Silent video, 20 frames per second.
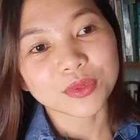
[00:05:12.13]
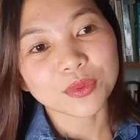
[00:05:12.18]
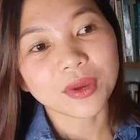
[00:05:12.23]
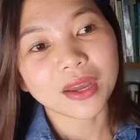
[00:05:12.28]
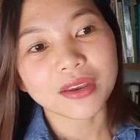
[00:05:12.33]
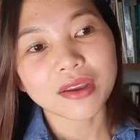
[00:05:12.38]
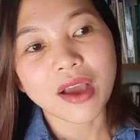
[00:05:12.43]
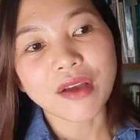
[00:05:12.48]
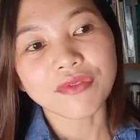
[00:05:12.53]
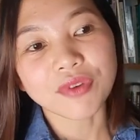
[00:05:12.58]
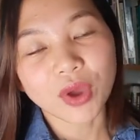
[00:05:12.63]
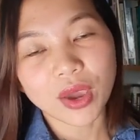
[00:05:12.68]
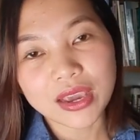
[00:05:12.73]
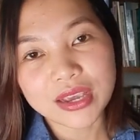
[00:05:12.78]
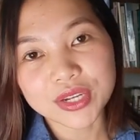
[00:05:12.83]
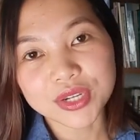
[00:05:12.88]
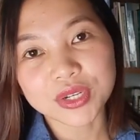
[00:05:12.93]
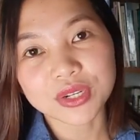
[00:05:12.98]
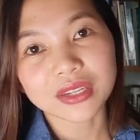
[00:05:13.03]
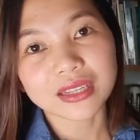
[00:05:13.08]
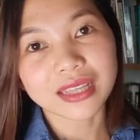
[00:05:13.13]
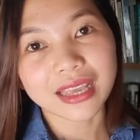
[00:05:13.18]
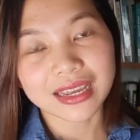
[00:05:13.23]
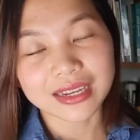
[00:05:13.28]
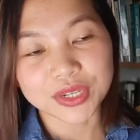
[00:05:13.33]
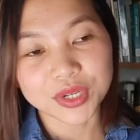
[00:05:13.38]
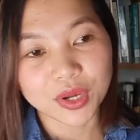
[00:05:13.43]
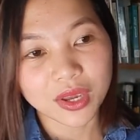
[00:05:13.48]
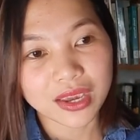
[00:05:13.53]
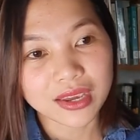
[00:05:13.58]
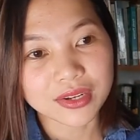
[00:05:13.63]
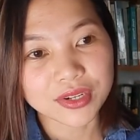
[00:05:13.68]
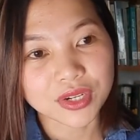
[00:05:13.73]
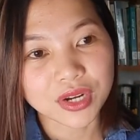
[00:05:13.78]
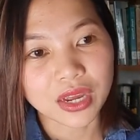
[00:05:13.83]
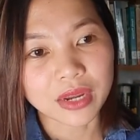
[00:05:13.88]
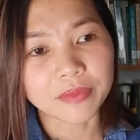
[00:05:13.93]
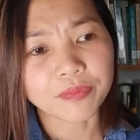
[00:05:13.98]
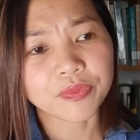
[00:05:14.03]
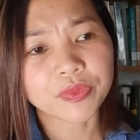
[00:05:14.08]
one, vocational
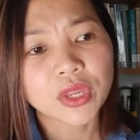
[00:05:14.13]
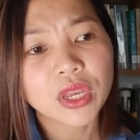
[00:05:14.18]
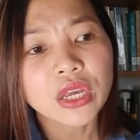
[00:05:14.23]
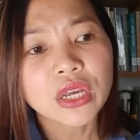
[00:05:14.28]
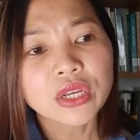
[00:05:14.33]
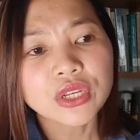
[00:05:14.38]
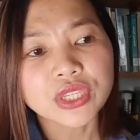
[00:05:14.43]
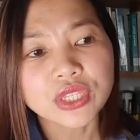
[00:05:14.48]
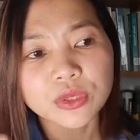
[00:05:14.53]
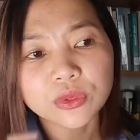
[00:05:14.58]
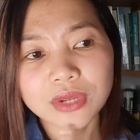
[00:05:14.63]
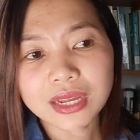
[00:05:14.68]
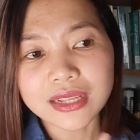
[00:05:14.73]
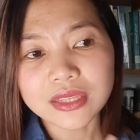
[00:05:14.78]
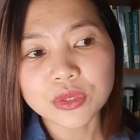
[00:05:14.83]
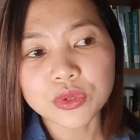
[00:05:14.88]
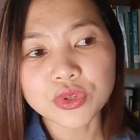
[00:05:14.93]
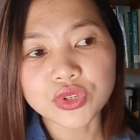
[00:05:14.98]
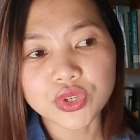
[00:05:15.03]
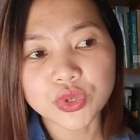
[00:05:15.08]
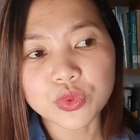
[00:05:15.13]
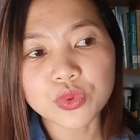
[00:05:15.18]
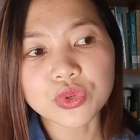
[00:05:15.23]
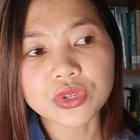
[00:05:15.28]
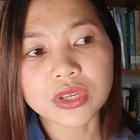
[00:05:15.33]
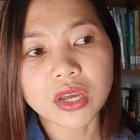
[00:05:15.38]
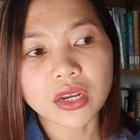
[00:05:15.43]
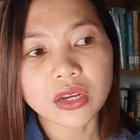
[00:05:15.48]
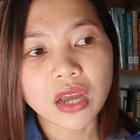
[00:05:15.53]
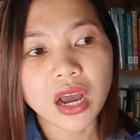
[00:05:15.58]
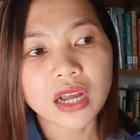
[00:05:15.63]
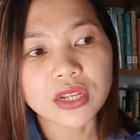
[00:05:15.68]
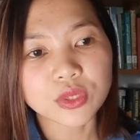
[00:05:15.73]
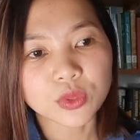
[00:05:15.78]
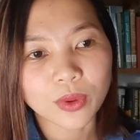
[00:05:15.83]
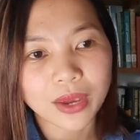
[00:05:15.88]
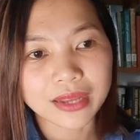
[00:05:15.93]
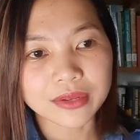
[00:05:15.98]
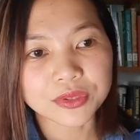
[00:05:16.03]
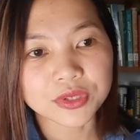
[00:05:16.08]
education. Students who choose not
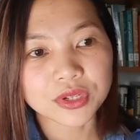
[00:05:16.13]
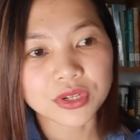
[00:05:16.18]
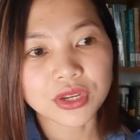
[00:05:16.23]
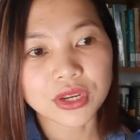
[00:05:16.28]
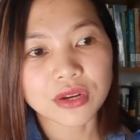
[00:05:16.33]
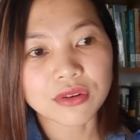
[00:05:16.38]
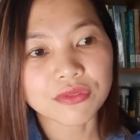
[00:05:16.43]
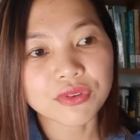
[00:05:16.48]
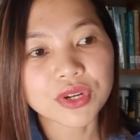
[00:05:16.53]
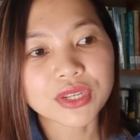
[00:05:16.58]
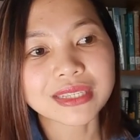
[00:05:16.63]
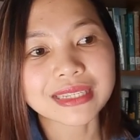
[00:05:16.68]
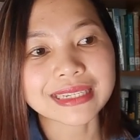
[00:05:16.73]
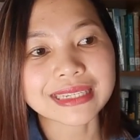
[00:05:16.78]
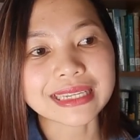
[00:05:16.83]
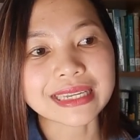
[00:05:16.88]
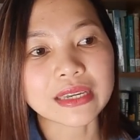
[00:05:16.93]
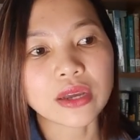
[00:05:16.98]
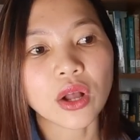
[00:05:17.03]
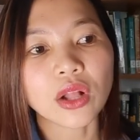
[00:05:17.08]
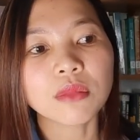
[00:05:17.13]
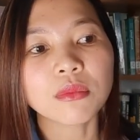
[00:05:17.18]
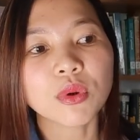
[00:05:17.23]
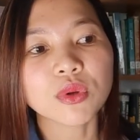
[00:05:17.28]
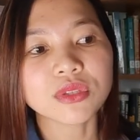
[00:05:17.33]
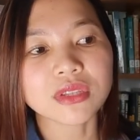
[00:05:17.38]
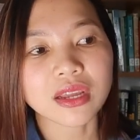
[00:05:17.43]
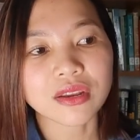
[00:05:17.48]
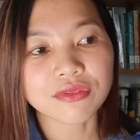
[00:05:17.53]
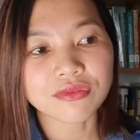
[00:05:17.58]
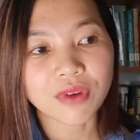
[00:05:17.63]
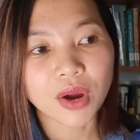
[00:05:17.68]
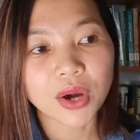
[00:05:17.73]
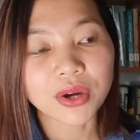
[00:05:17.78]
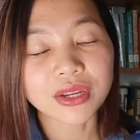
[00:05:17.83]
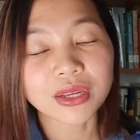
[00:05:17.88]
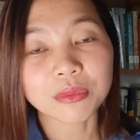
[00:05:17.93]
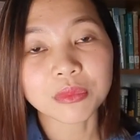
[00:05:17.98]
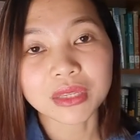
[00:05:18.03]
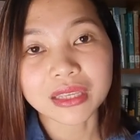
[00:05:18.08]
to enter university almost
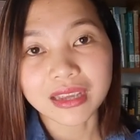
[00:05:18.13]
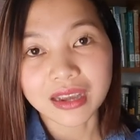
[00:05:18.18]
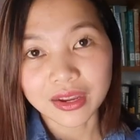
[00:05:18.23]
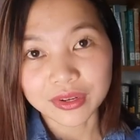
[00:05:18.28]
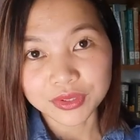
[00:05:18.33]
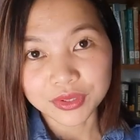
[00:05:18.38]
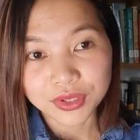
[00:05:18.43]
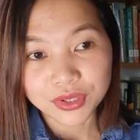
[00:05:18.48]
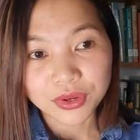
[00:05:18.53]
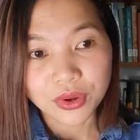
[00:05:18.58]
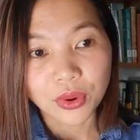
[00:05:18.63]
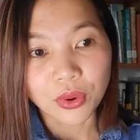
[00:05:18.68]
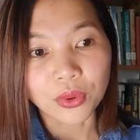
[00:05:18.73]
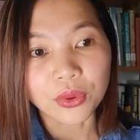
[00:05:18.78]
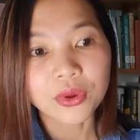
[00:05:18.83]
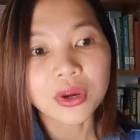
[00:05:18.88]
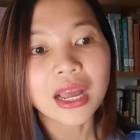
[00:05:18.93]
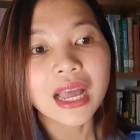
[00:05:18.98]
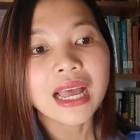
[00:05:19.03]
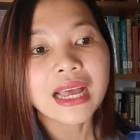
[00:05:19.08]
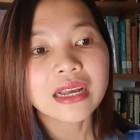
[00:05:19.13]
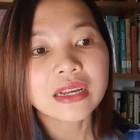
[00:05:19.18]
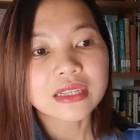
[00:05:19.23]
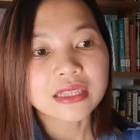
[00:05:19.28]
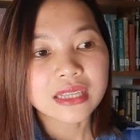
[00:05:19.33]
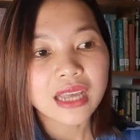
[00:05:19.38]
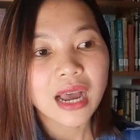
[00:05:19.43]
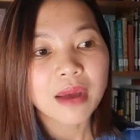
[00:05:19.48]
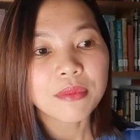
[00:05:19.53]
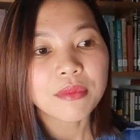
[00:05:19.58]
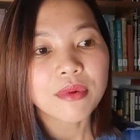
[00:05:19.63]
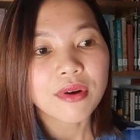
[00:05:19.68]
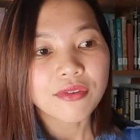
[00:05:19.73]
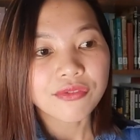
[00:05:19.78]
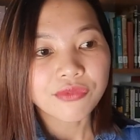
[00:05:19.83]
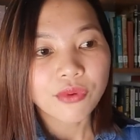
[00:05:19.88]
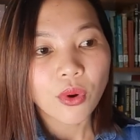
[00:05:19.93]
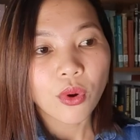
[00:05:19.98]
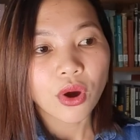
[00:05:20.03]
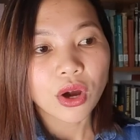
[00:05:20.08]
invariably undergo some
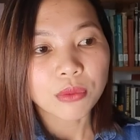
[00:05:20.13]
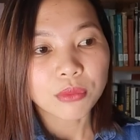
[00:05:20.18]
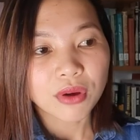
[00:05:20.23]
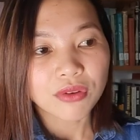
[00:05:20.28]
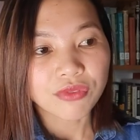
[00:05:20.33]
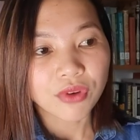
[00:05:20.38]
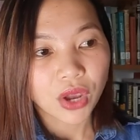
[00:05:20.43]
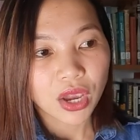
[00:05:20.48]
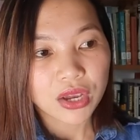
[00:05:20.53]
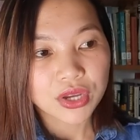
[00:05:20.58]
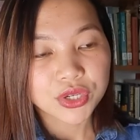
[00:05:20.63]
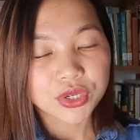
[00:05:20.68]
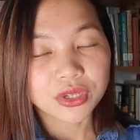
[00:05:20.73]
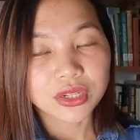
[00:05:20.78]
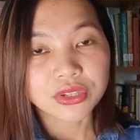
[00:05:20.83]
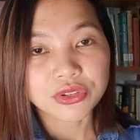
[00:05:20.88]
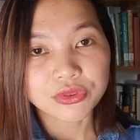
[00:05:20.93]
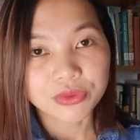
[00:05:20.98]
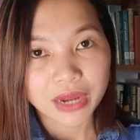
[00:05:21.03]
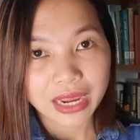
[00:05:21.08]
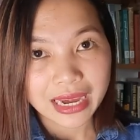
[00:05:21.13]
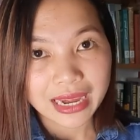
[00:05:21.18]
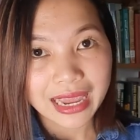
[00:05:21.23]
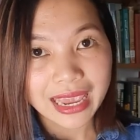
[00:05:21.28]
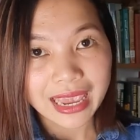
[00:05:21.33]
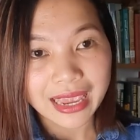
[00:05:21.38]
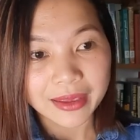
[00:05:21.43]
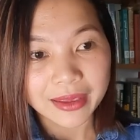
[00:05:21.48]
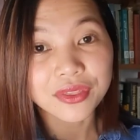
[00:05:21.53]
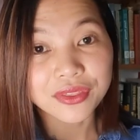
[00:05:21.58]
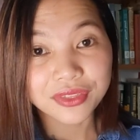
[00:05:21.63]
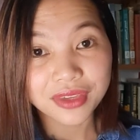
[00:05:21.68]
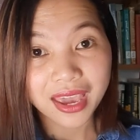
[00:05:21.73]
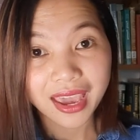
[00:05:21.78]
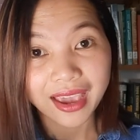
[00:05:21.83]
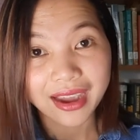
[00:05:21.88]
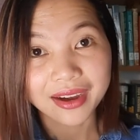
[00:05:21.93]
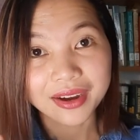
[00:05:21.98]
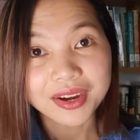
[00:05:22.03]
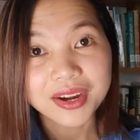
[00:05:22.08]
form of vocational training.
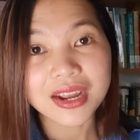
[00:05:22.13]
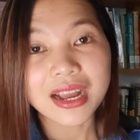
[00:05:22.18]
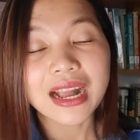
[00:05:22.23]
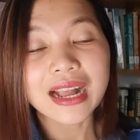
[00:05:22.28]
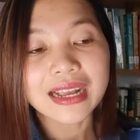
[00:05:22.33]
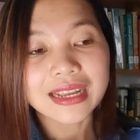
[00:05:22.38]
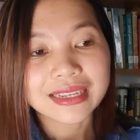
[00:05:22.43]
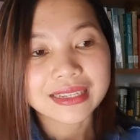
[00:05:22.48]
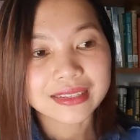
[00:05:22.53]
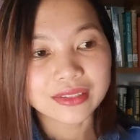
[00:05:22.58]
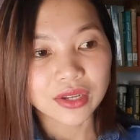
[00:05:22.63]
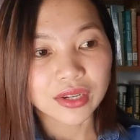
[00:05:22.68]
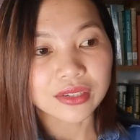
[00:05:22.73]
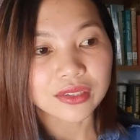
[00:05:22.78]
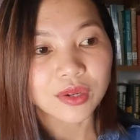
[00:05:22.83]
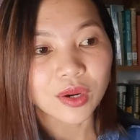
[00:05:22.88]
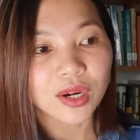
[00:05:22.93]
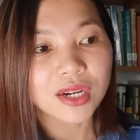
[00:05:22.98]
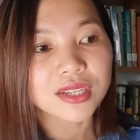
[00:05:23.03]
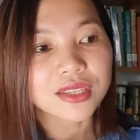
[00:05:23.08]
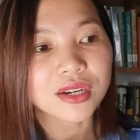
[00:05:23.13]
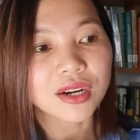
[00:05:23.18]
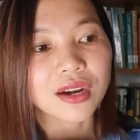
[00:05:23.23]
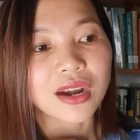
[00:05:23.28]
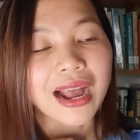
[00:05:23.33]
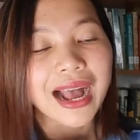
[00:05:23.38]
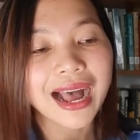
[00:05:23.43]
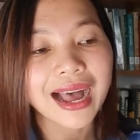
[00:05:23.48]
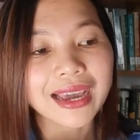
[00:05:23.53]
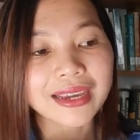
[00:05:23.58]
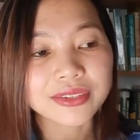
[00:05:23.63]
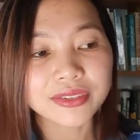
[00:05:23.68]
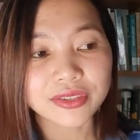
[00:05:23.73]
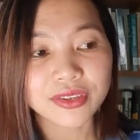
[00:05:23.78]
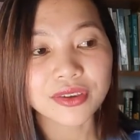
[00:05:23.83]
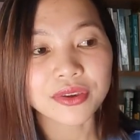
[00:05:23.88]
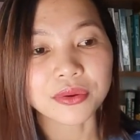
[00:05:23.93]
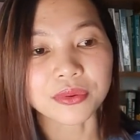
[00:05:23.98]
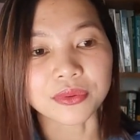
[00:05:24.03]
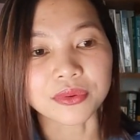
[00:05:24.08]
There, standards are high
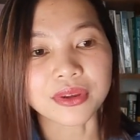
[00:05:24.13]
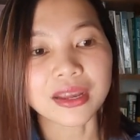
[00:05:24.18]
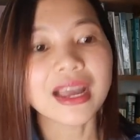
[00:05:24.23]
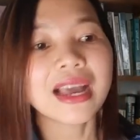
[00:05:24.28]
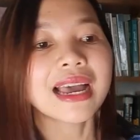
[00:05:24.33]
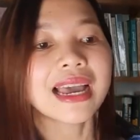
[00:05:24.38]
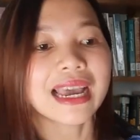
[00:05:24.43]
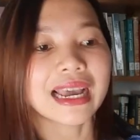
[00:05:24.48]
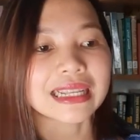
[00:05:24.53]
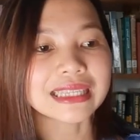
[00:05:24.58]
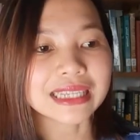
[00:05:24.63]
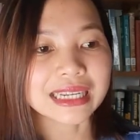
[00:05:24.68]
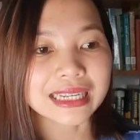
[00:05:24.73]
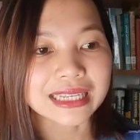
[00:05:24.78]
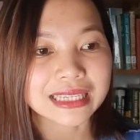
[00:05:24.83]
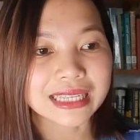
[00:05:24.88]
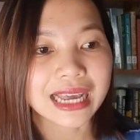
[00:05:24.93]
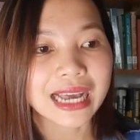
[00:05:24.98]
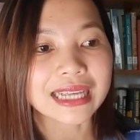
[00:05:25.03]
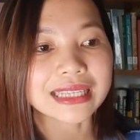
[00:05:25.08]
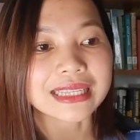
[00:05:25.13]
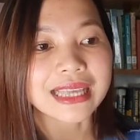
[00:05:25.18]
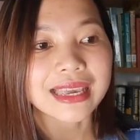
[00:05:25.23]
too, and success